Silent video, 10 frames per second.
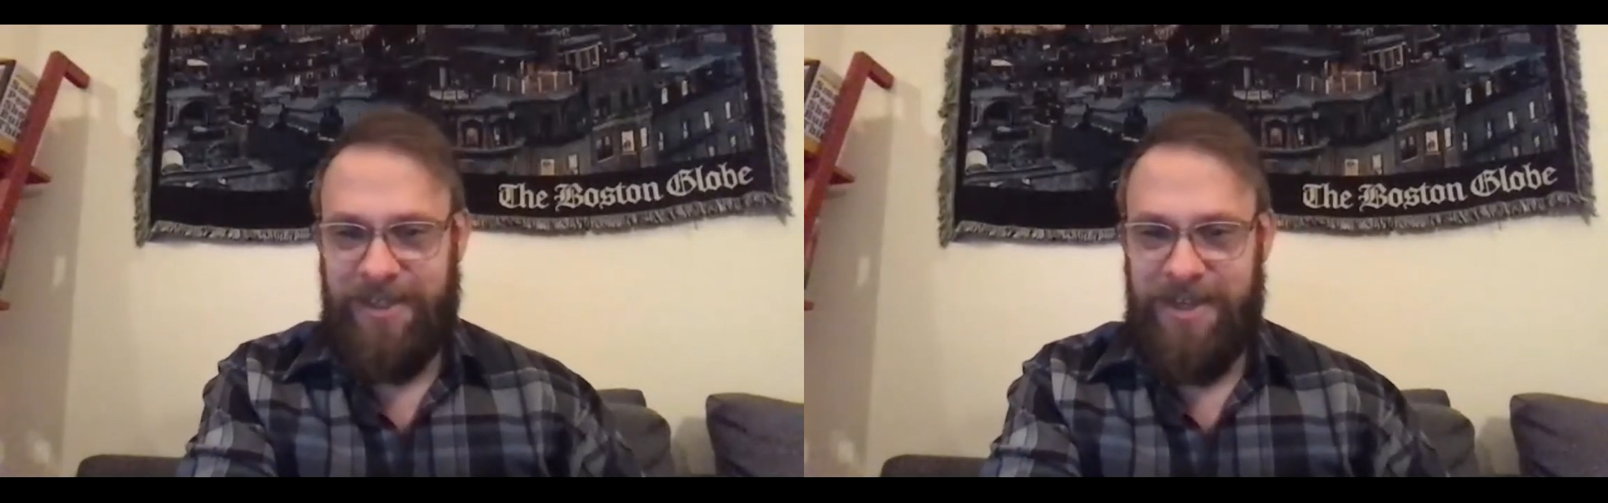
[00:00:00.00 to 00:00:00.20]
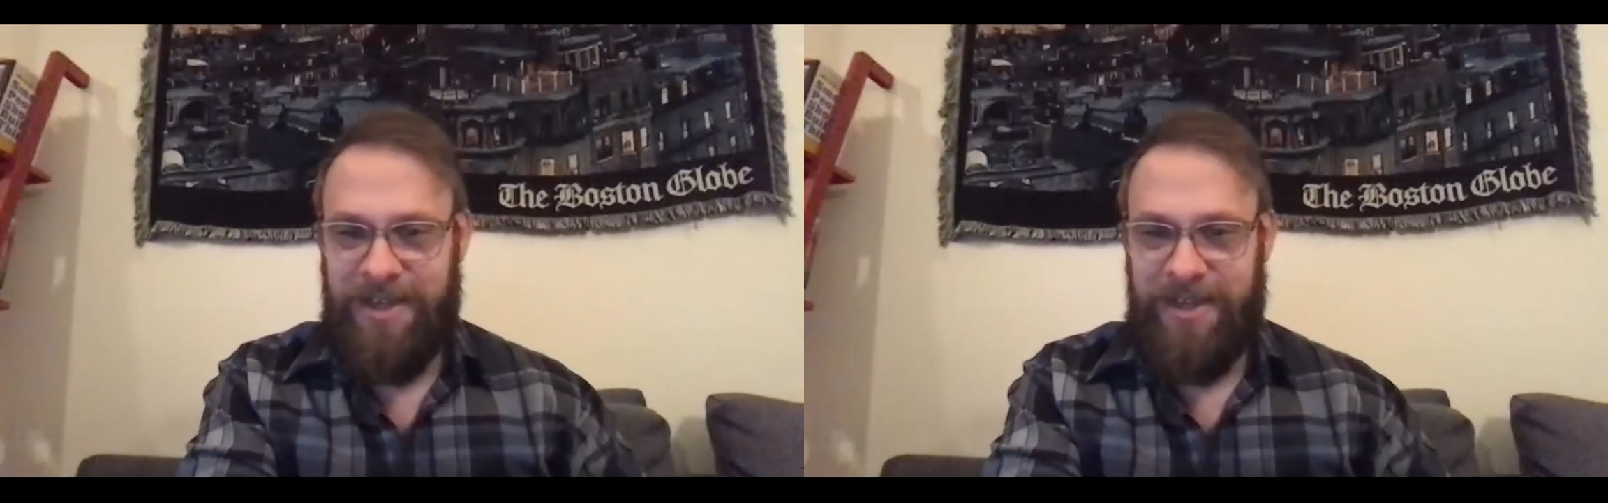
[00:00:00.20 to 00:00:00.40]

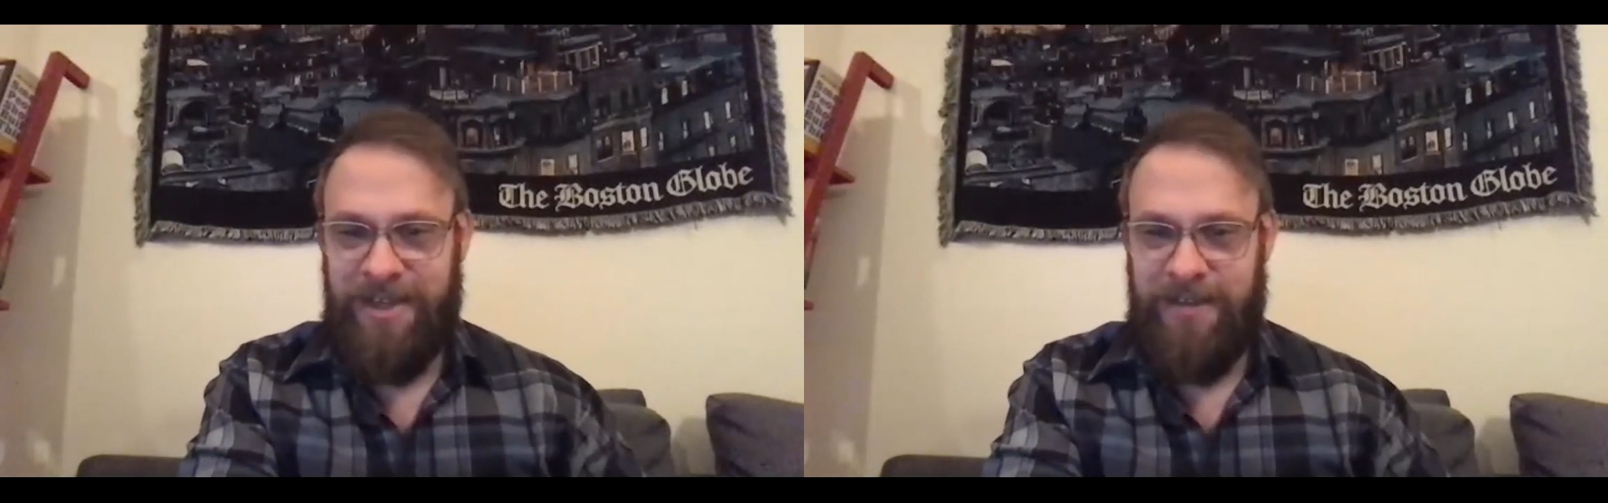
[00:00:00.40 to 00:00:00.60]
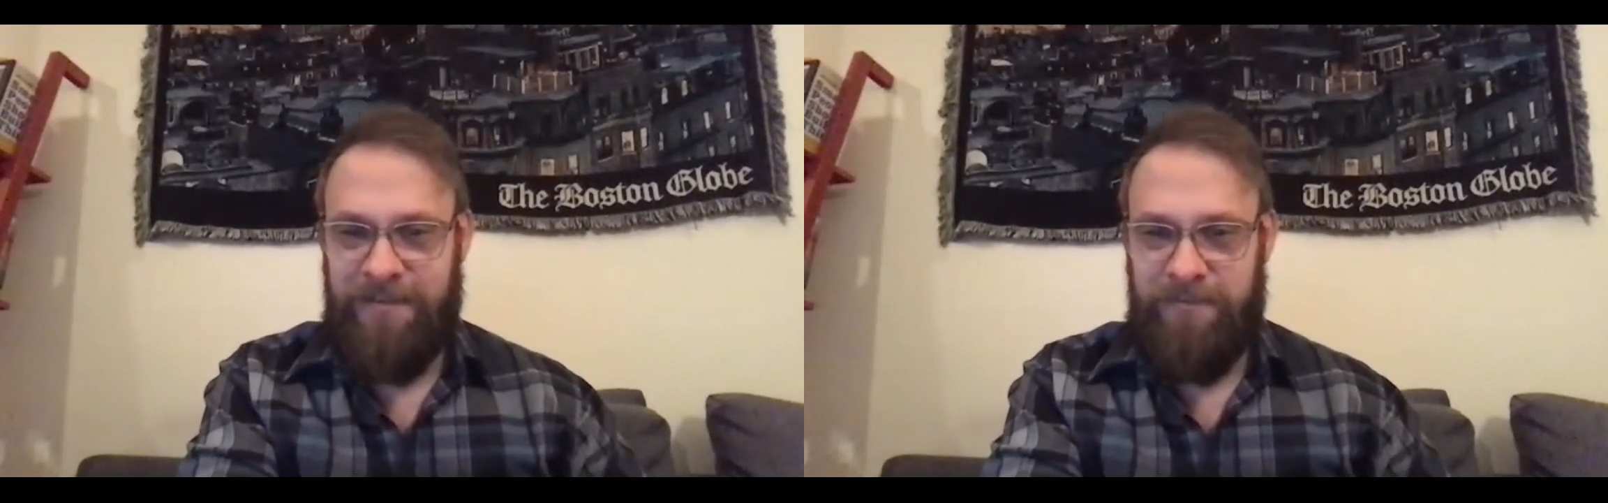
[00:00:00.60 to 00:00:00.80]

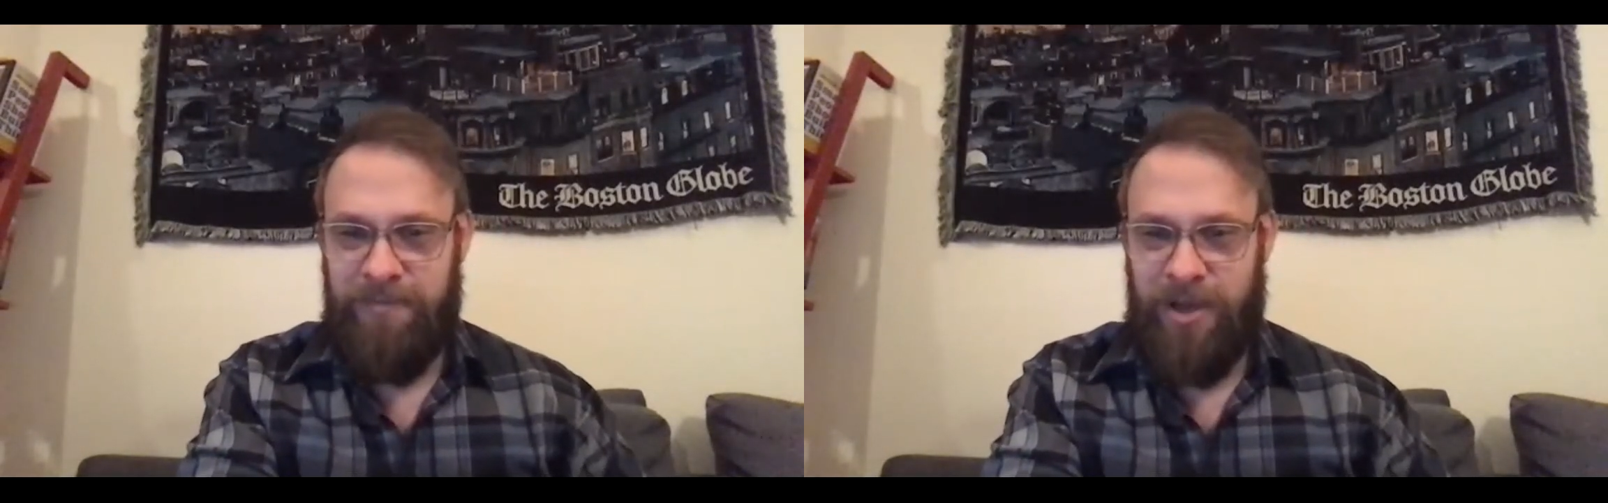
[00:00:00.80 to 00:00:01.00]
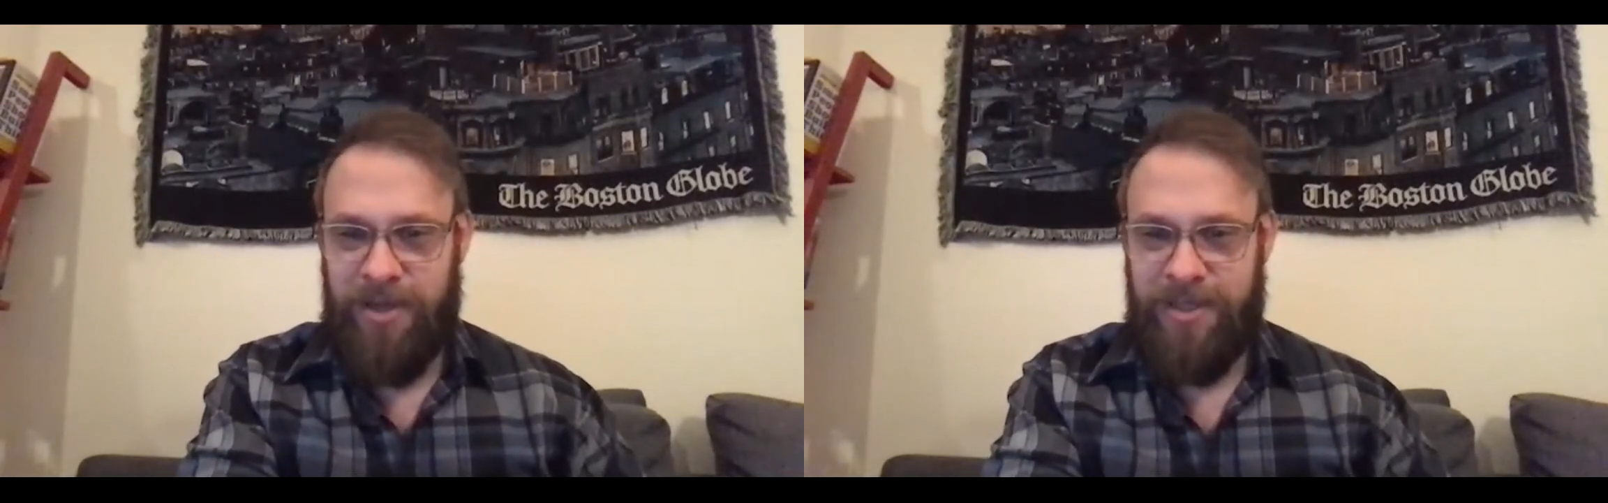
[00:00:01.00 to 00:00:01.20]
And
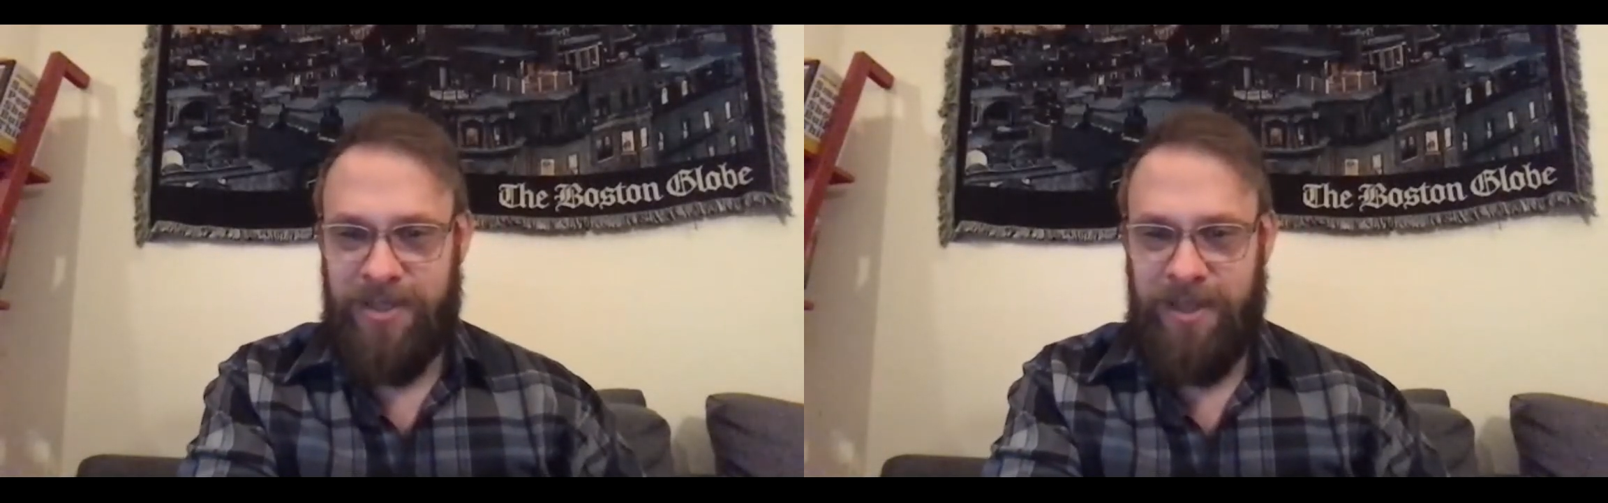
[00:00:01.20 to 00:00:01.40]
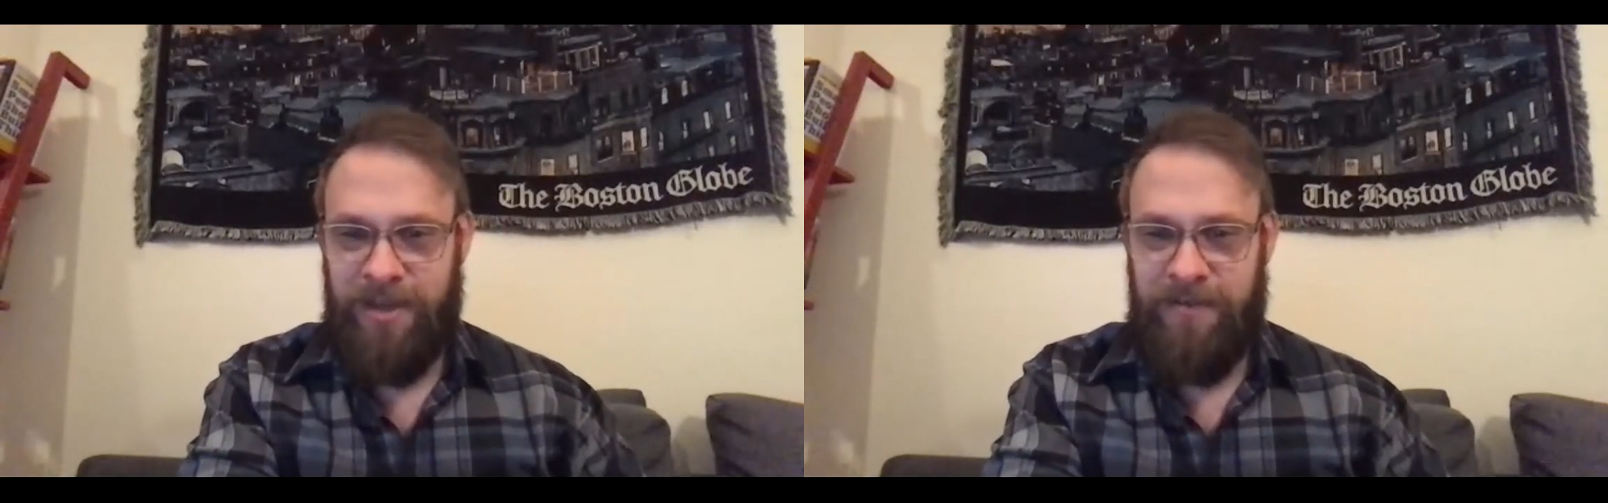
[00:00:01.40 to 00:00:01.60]

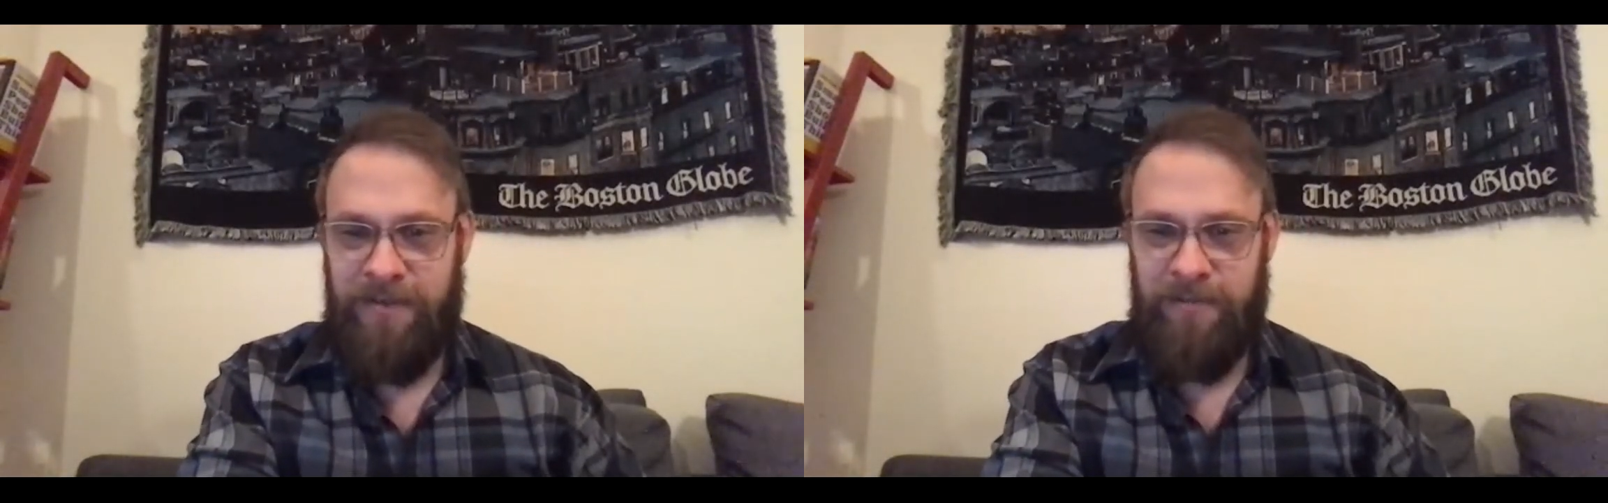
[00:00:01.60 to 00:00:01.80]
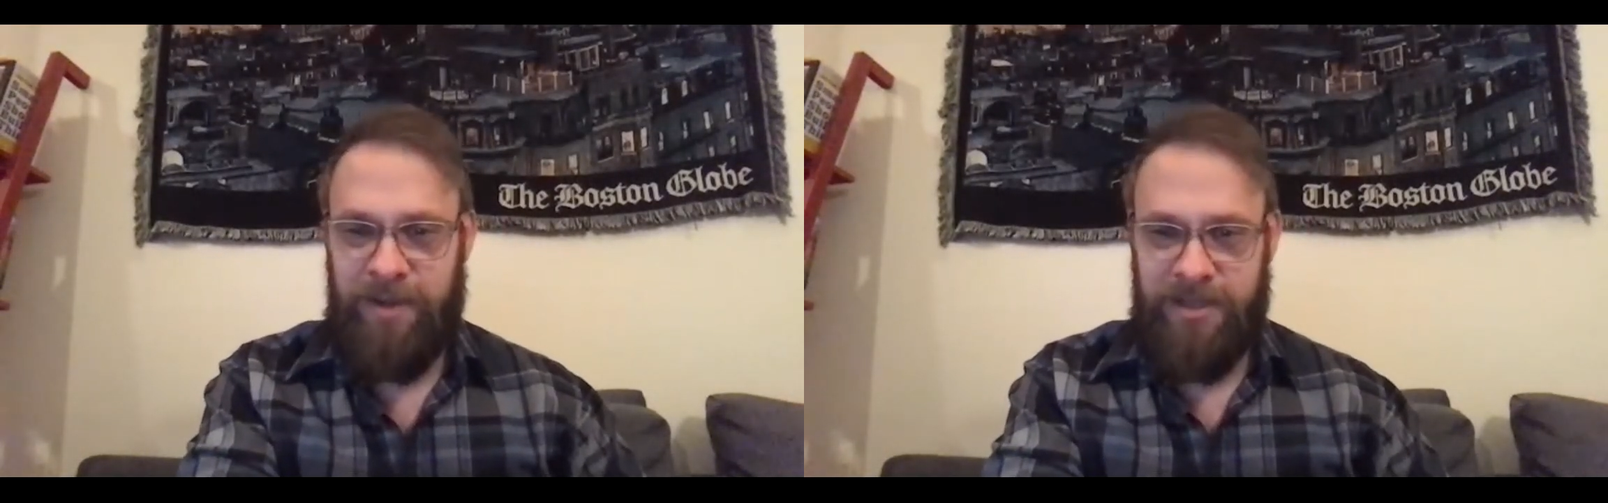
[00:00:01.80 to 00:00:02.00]
Boston, Larry
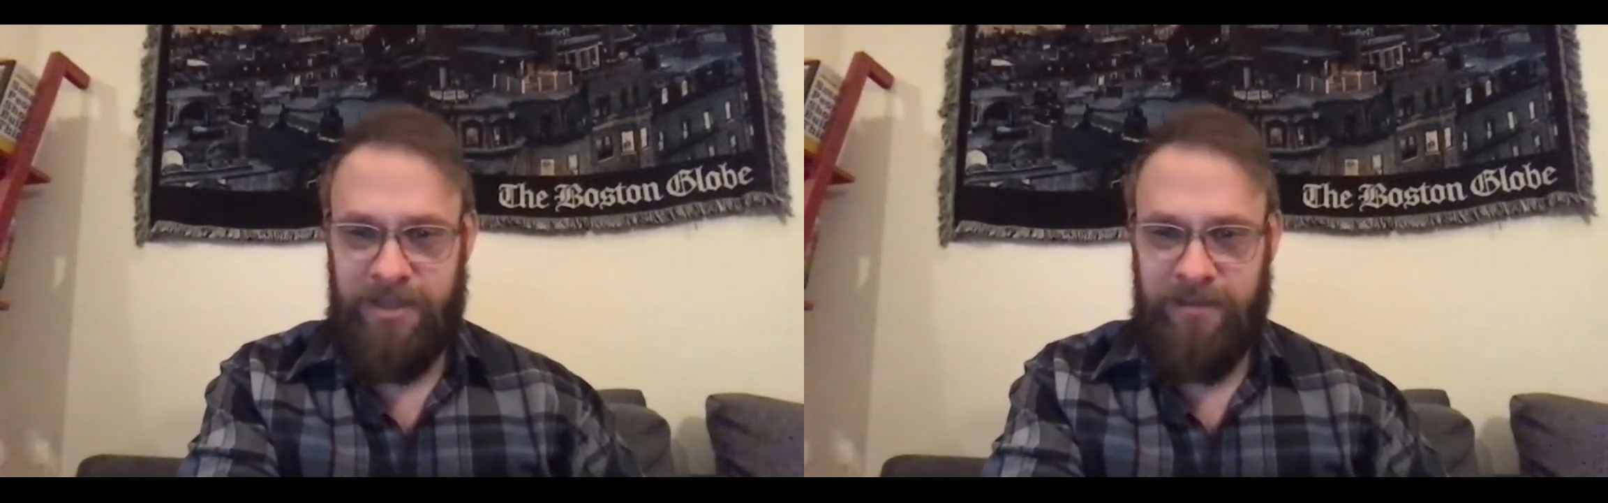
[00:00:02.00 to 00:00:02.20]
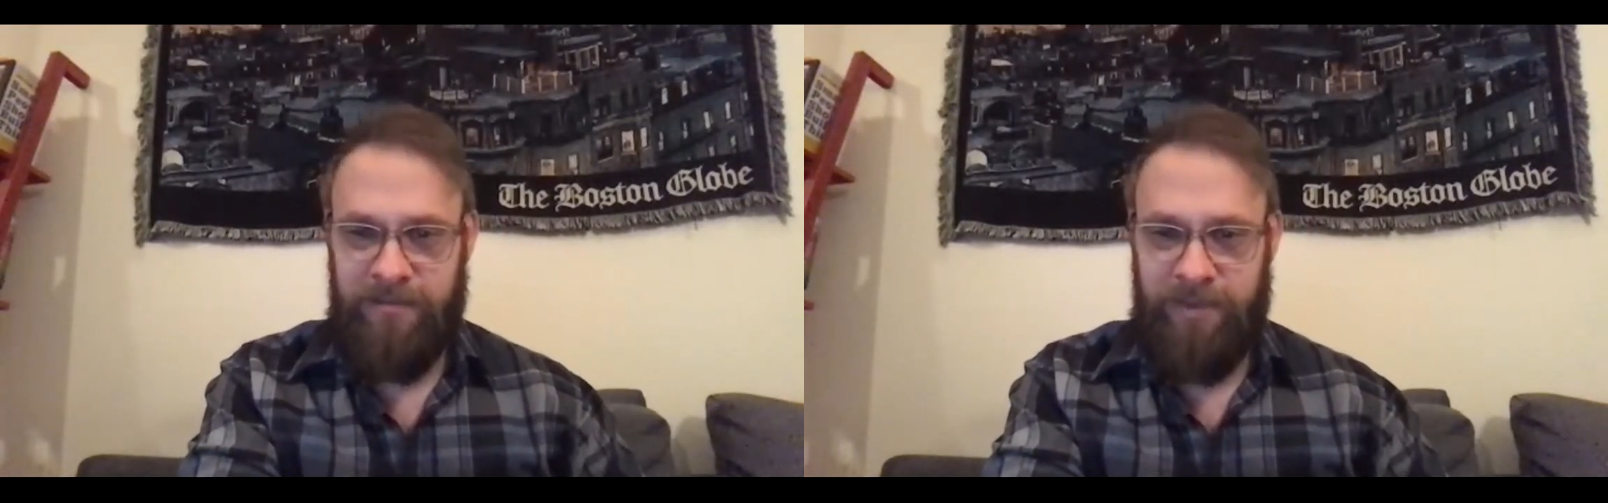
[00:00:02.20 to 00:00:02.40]
from Boston.